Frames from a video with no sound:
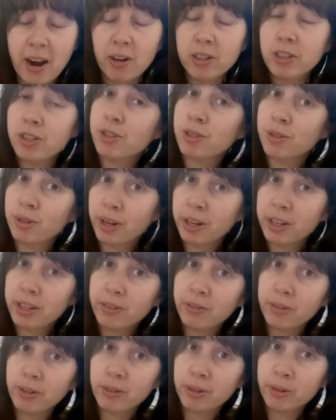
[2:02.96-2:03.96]
I just thought I'd
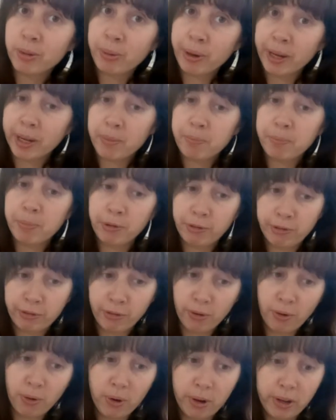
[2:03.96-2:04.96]
give you a quick
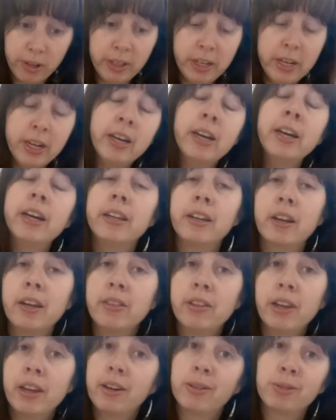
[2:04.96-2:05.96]
before,
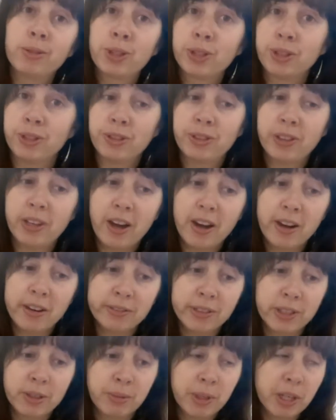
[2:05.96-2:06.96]
and then I'll show you the
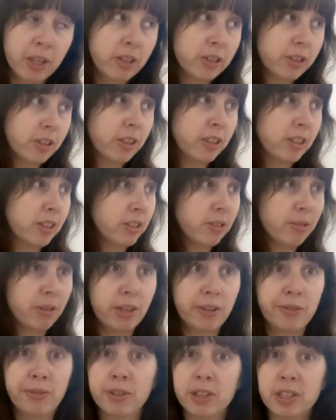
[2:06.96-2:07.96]
after. We're not gonna do
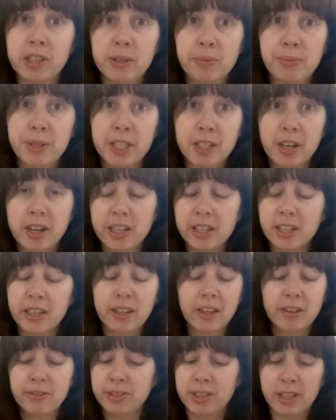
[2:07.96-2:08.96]
any footage of me dyeing it.
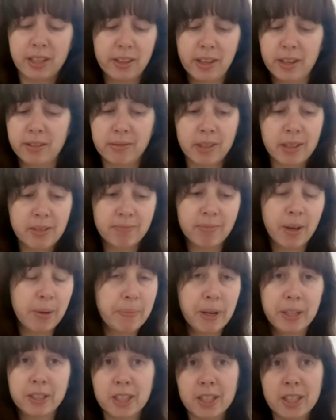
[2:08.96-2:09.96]
I've done that a
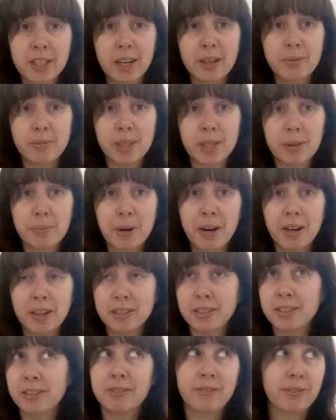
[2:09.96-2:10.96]
bunch of times in the
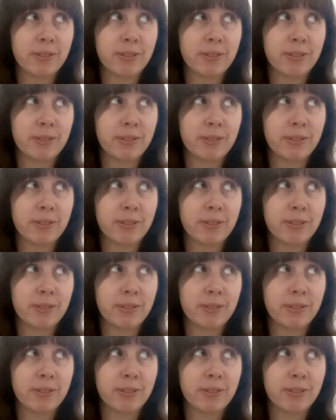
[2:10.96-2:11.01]
past.